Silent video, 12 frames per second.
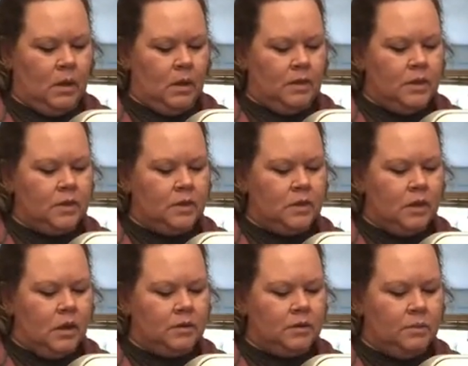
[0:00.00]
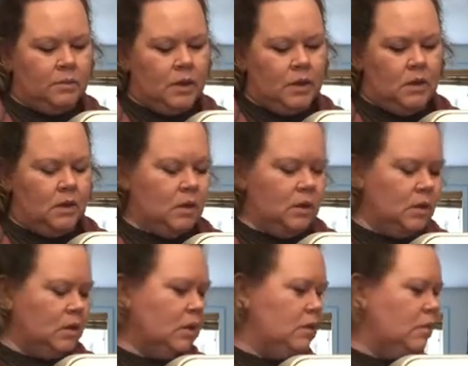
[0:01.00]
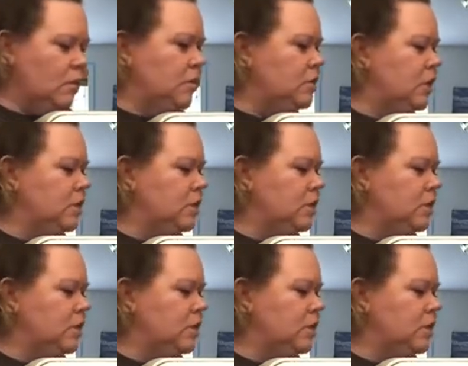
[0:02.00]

This can also be, once you get